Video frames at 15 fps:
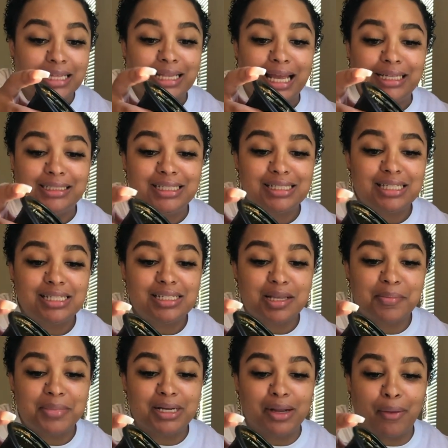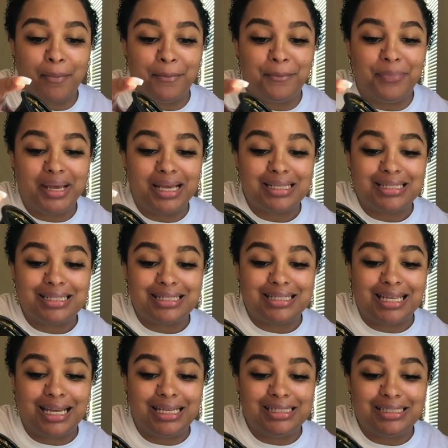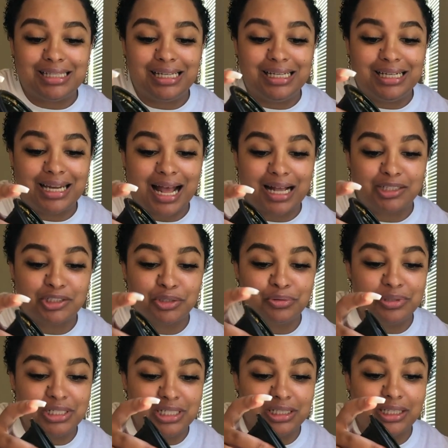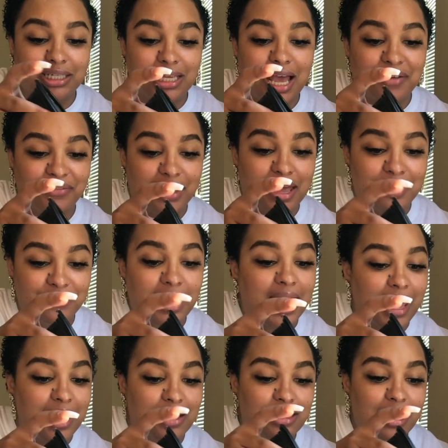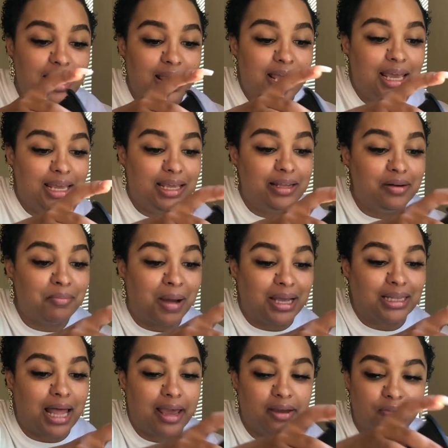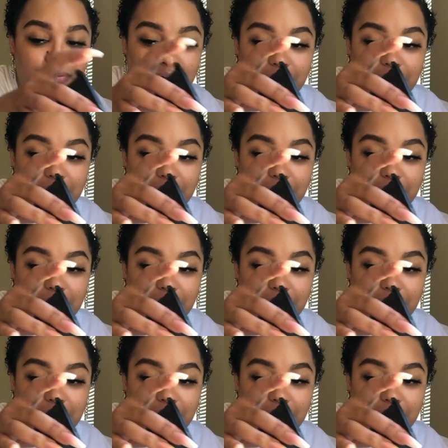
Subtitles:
Like, this is some of the best tasting nacho chili I've ever had in my life.